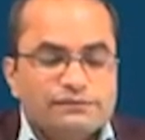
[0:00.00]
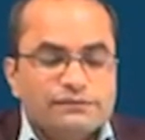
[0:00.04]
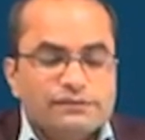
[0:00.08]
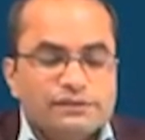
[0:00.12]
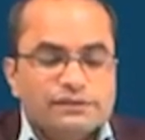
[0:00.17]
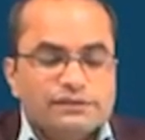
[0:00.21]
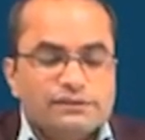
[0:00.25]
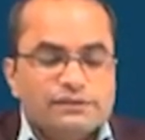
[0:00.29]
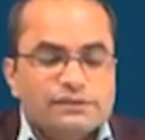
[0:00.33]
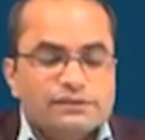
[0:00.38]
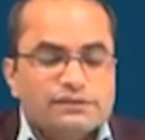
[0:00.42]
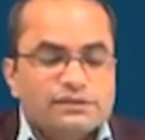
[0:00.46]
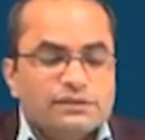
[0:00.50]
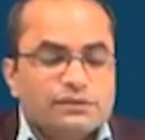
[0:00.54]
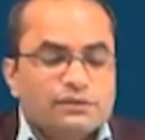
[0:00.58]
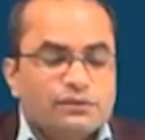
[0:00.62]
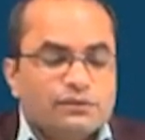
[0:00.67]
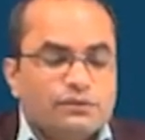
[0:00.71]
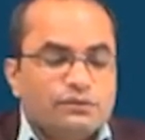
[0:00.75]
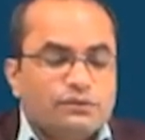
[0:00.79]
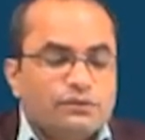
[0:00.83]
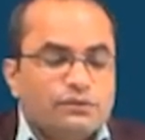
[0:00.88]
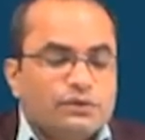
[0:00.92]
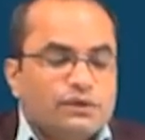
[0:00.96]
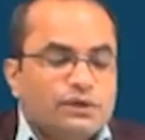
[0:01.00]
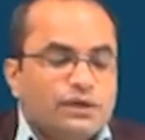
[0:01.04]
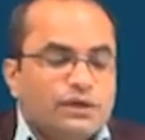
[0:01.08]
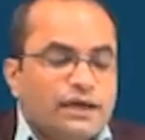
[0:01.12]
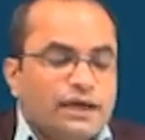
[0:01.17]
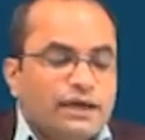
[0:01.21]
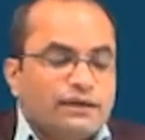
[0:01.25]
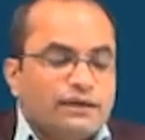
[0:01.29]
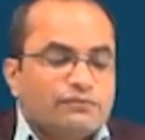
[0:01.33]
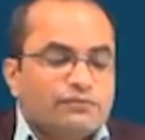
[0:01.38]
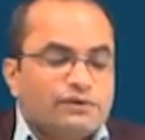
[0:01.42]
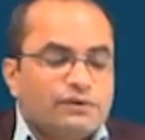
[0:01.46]
if this is 0
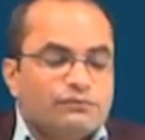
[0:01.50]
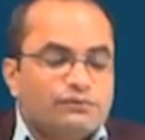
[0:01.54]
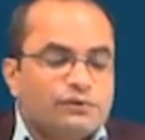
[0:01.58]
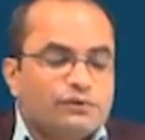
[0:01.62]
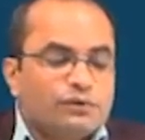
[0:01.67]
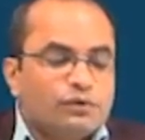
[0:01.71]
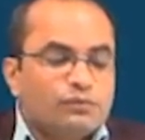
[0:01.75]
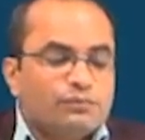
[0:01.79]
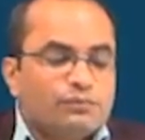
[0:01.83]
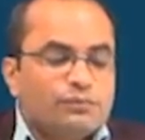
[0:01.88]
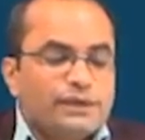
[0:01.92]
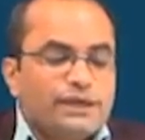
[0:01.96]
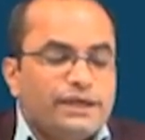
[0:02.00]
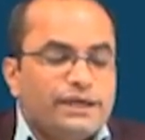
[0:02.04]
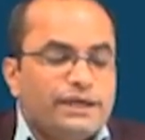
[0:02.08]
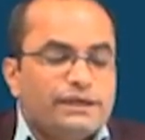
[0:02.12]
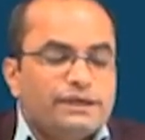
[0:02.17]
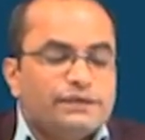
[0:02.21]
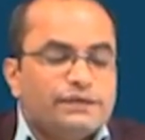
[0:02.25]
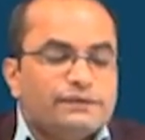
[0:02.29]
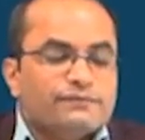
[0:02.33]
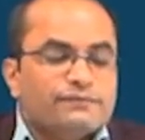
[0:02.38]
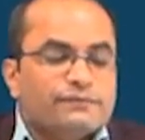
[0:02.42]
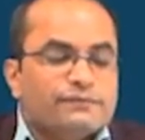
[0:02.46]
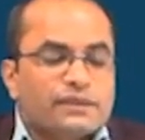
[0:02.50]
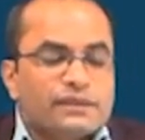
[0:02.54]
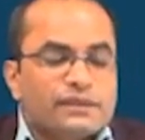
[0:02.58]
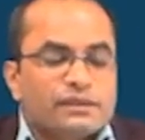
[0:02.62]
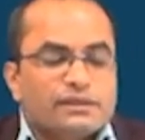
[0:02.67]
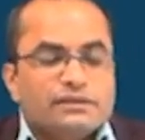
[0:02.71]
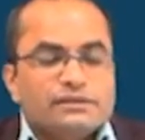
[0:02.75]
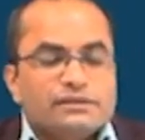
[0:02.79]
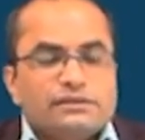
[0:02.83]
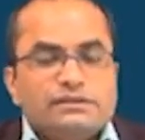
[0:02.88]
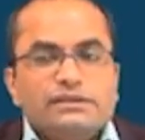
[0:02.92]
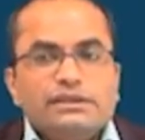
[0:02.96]
and when we operate
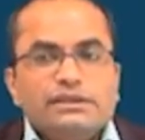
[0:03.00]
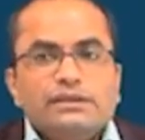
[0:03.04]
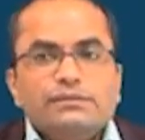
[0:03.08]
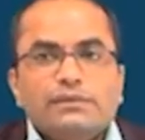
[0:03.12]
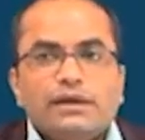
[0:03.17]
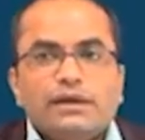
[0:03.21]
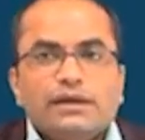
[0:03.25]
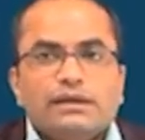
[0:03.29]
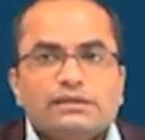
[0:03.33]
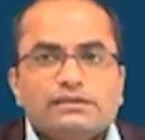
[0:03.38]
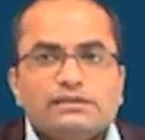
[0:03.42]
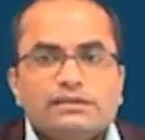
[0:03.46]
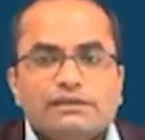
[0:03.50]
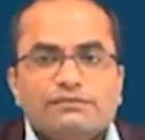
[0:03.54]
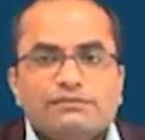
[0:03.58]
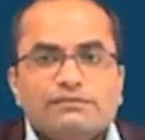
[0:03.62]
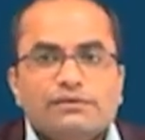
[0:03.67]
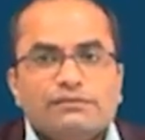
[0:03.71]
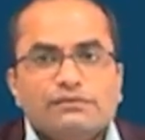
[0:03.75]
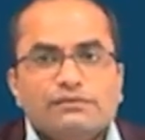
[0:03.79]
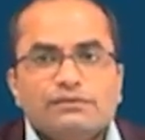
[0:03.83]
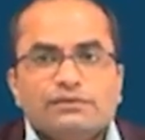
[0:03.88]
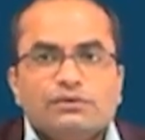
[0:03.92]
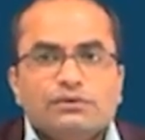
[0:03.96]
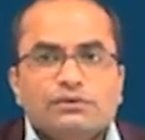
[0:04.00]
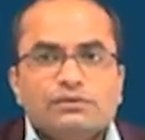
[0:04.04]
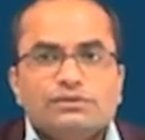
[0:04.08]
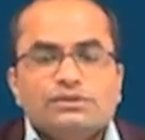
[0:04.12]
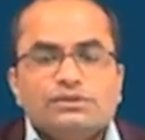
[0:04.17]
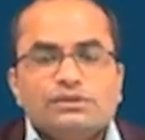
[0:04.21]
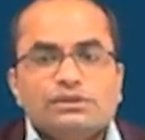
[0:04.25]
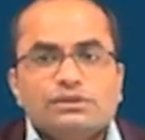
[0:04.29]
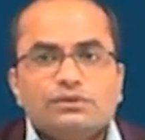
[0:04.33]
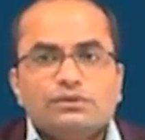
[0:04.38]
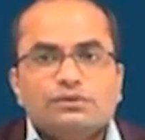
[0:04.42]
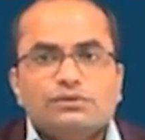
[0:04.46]
this d minus alpha 1 on
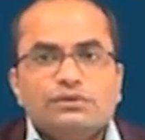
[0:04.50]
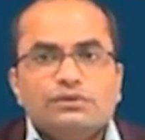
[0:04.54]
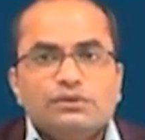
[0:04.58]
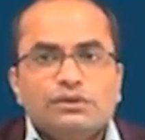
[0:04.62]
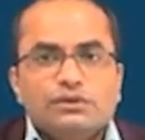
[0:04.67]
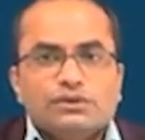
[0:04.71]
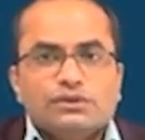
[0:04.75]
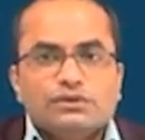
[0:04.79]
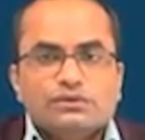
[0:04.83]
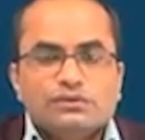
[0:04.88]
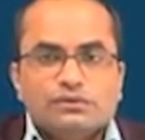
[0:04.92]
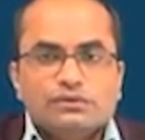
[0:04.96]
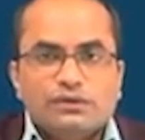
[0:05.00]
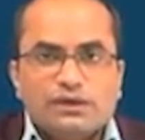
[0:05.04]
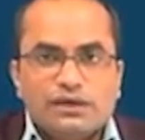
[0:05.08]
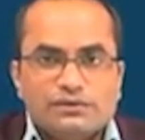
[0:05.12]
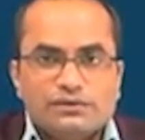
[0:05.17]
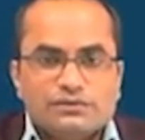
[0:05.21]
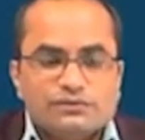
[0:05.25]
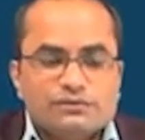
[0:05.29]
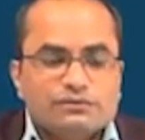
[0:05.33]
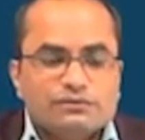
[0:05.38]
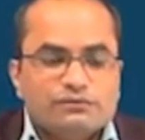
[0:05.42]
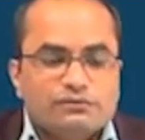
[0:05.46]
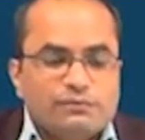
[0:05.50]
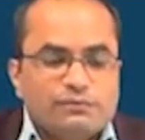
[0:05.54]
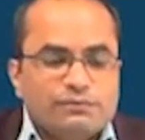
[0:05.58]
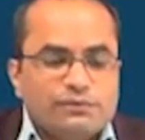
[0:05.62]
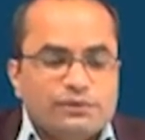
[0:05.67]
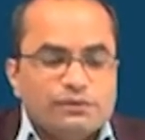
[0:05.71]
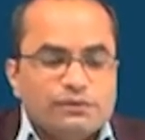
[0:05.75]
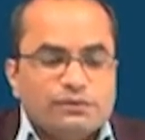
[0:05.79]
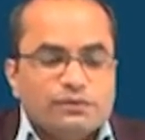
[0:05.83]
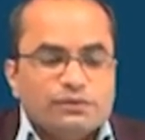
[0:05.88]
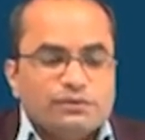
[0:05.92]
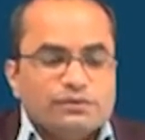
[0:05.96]
0. So, the answer will
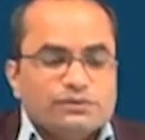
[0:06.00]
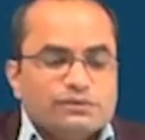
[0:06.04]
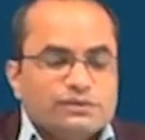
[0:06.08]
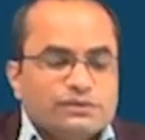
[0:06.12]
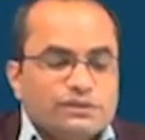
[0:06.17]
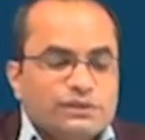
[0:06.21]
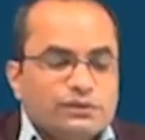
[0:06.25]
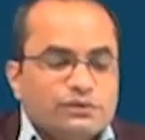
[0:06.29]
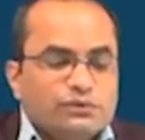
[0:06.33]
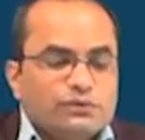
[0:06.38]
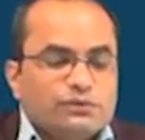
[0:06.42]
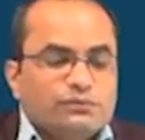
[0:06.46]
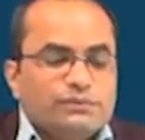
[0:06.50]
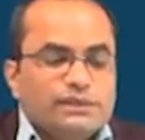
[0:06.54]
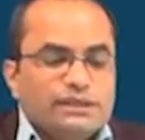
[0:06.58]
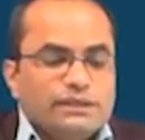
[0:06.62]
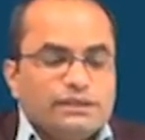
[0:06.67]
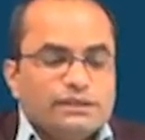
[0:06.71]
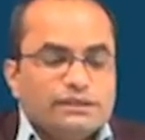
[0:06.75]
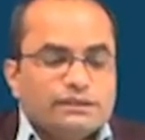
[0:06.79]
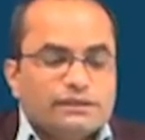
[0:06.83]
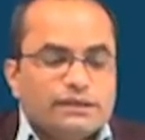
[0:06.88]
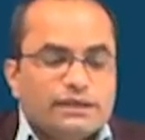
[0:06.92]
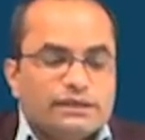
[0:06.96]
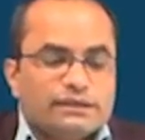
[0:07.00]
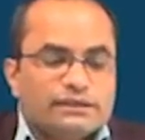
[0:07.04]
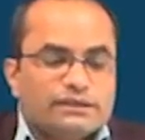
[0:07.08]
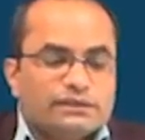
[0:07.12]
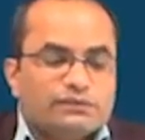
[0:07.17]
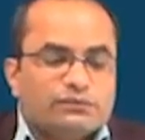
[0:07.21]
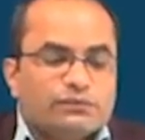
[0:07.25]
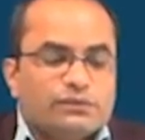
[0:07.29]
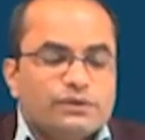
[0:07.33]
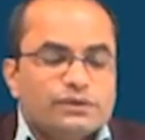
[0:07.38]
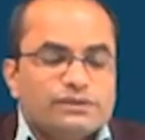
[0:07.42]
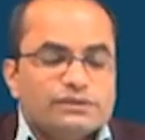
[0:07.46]
be uh, 0 meaning that
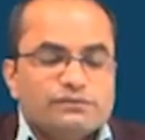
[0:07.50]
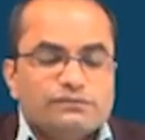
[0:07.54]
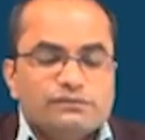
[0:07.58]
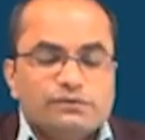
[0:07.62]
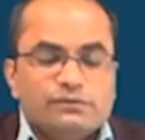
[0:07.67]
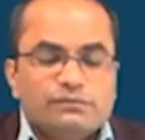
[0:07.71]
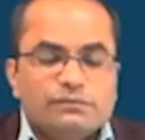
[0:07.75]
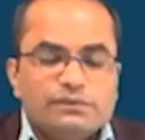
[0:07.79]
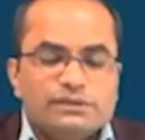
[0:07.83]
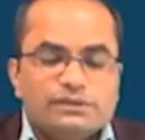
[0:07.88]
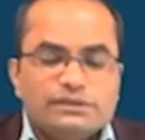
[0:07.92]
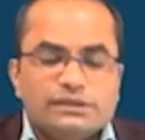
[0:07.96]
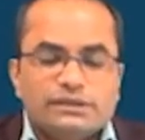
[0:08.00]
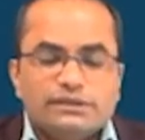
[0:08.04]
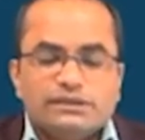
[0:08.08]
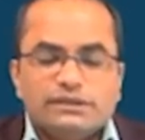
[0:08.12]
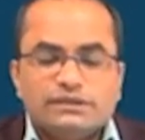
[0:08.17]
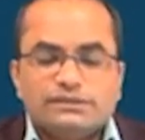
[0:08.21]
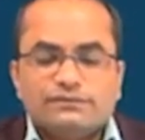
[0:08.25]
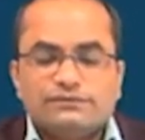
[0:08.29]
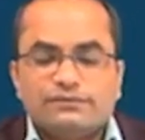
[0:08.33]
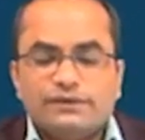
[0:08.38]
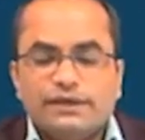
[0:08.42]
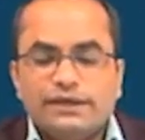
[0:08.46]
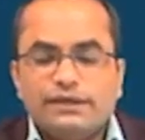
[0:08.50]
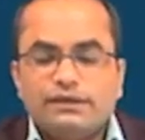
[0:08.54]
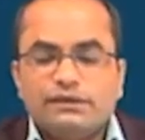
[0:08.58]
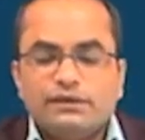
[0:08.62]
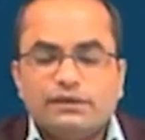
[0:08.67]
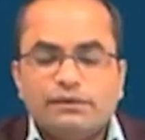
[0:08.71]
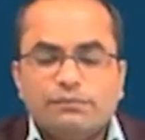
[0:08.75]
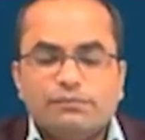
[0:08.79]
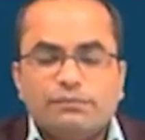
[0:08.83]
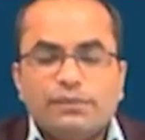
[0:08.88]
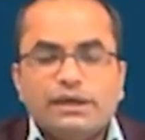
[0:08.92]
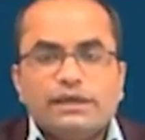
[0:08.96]
equation will be satisfied
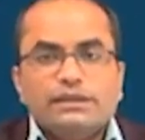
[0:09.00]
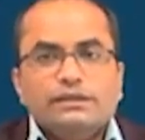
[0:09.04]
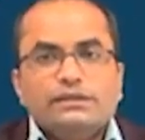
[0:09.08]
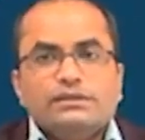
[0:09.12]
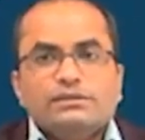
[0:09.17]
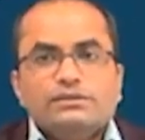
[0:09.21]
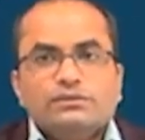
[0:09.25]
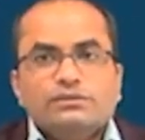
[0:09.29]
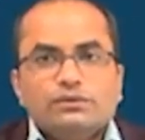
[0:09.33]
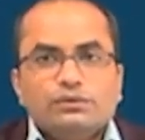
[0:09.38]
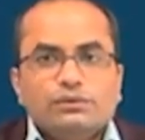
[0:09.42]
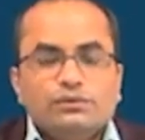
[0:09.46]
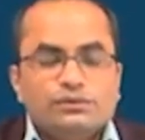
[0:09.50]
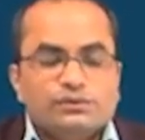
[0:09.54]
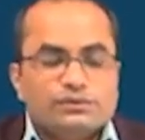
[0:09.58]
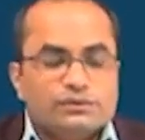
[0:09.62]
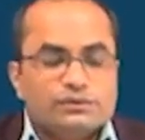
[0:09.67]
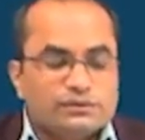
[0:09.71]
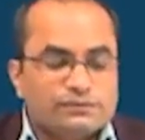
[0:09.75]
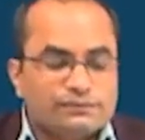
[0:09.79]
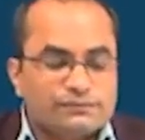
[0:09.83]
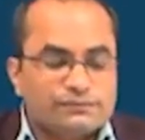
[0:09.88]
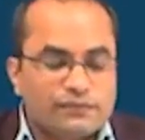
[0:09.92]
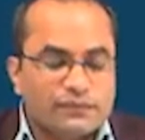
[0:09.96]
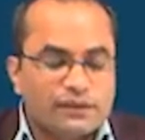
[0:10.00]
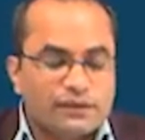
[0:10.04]
by this solution.